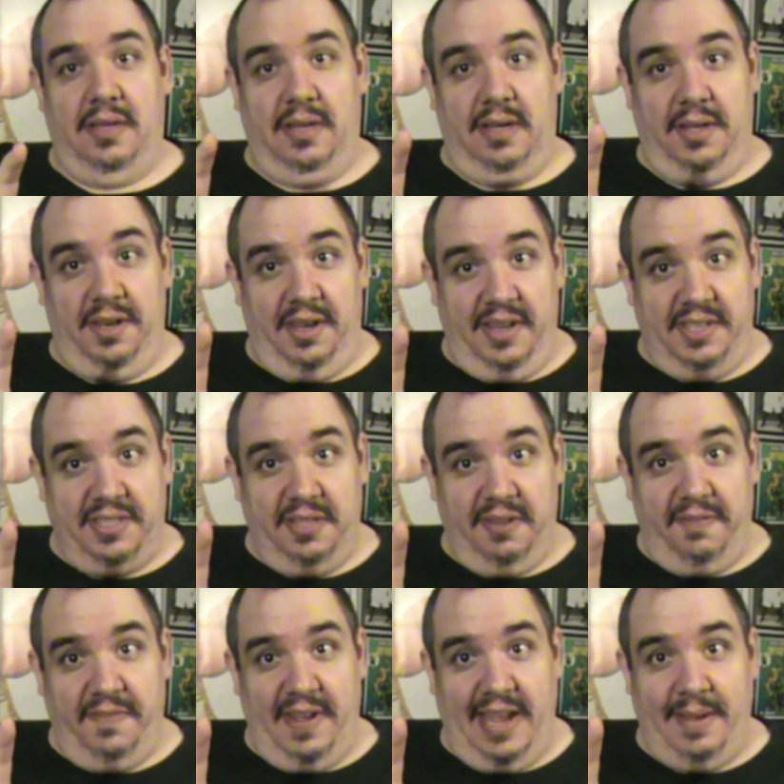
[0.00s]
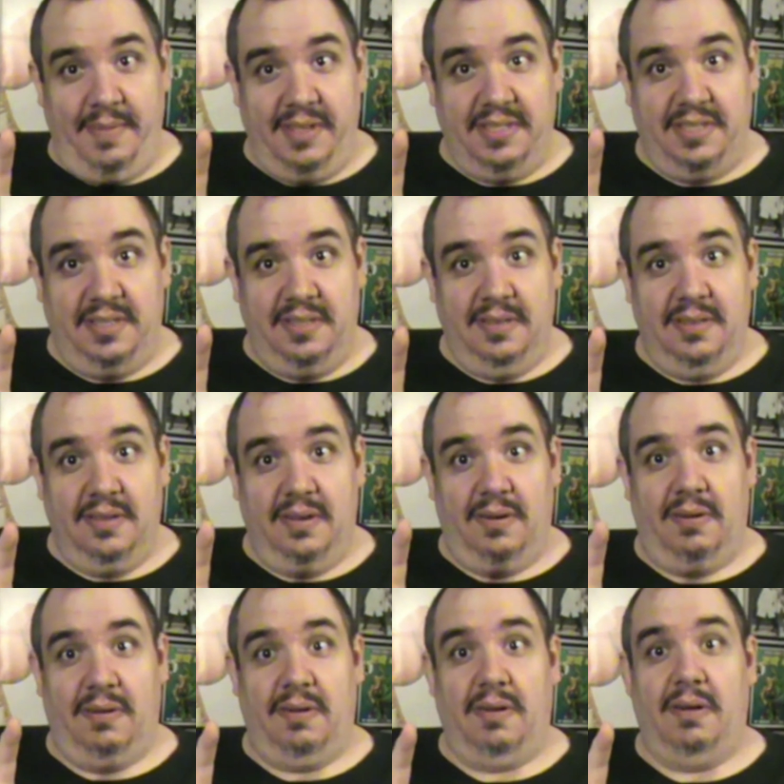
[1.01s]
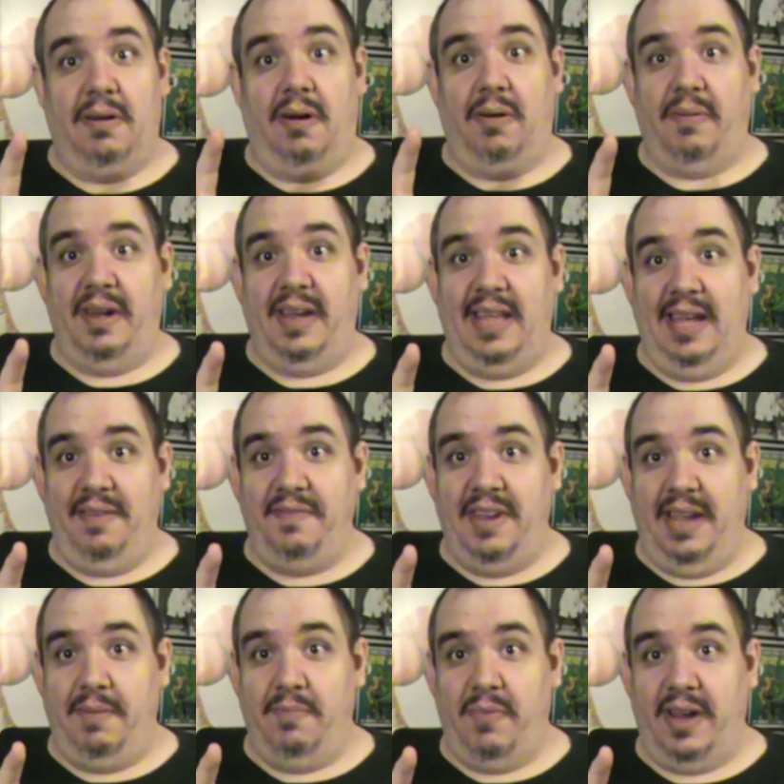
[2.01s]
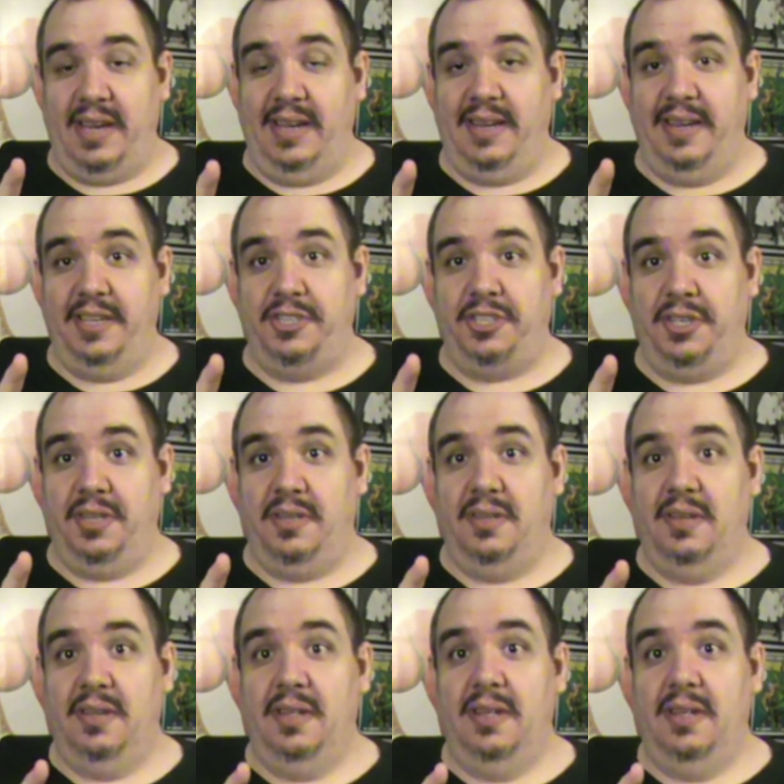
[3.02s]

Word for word: unless they're famous, or already have name recognition